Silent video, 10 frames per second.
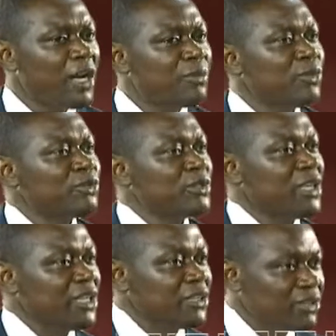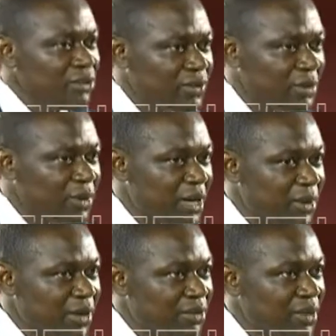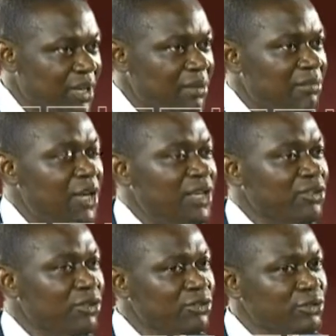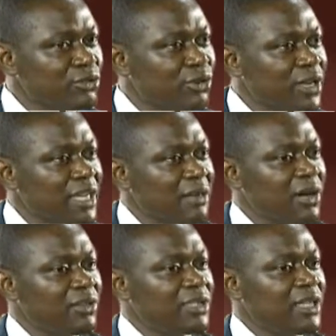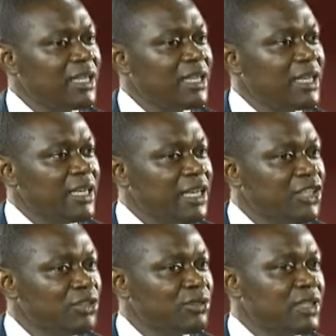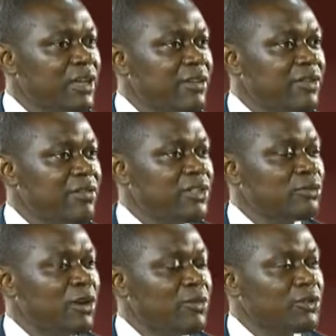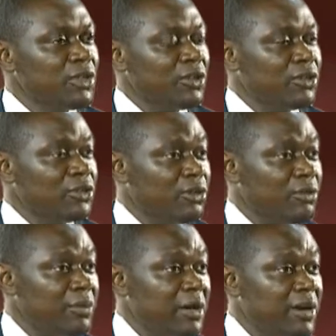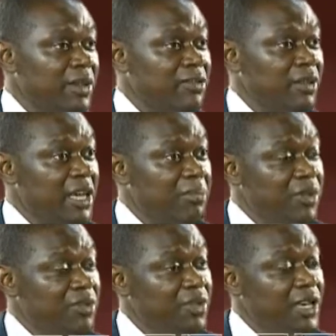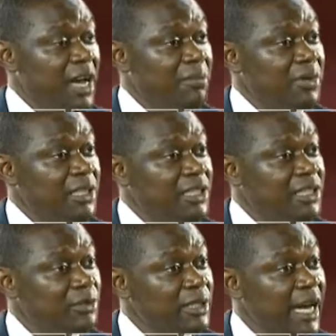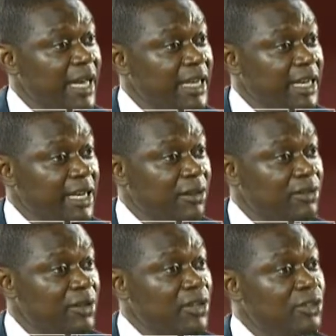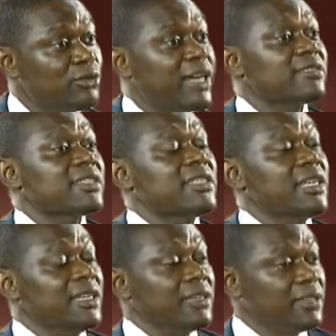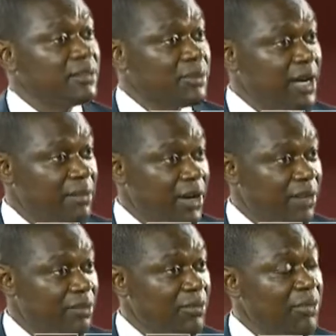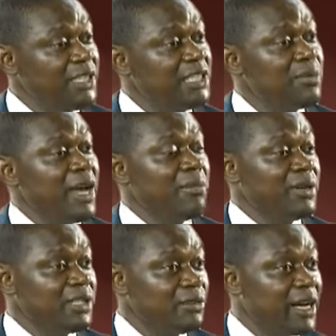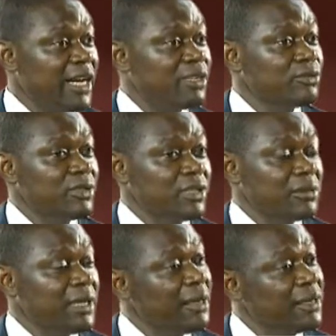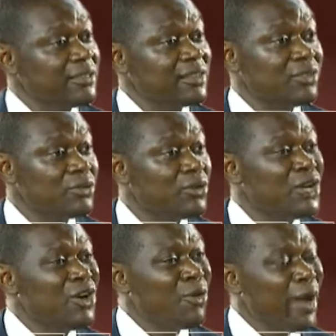month to the end of the primaries, but it's also talking about issues. Now, even if it's 1 month to the conduct of primaries, APC are pleading with INEC now to extend the primaries. PDP are pleading with INEC to extend. The INEC say no, we are